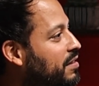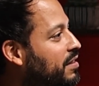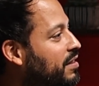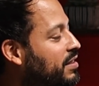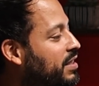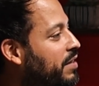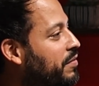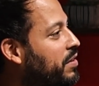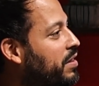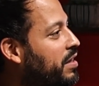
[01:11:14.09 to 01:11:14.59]

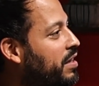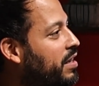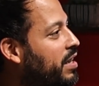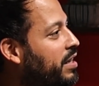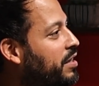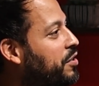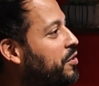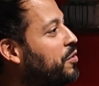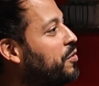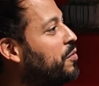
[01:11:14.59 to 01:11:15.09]
because everything I
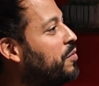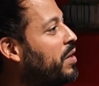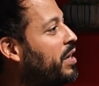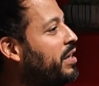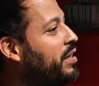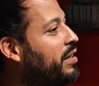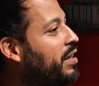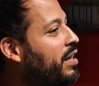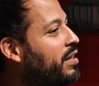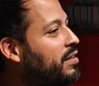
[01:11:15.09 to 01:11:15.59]
do,
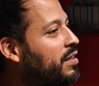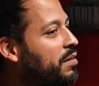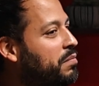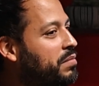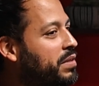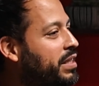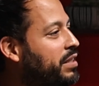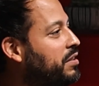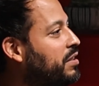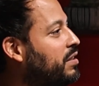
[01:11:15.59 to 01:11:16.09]
I end up
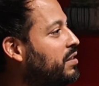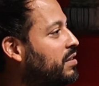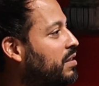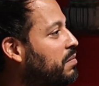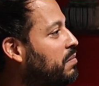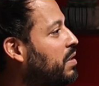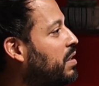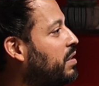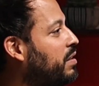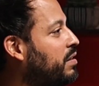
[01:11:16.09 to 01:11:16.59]
teaching
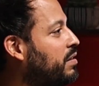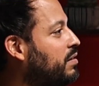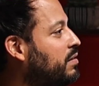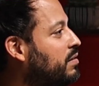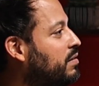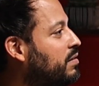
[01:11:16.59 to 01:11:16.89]
somebody,